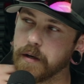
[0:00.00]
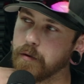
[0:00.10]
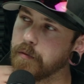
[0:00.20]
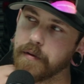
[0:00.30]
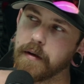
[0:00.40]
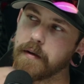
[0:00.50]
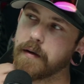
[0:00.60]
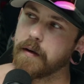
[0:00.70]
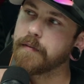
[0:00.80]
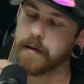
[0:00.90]
I don't think.
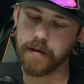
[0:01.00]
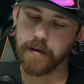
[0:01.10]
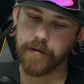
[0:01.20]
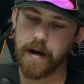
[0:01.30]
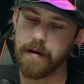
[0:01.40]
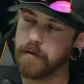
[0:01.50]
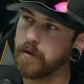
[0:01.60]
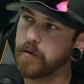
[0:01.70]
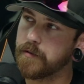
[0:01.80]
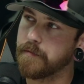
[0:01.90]
Right. I think in other
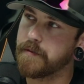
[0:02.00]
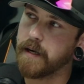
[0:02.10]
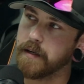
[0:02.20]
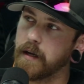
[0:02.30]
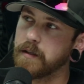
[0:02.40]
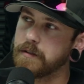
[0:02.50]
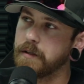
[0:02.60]
avenues of technology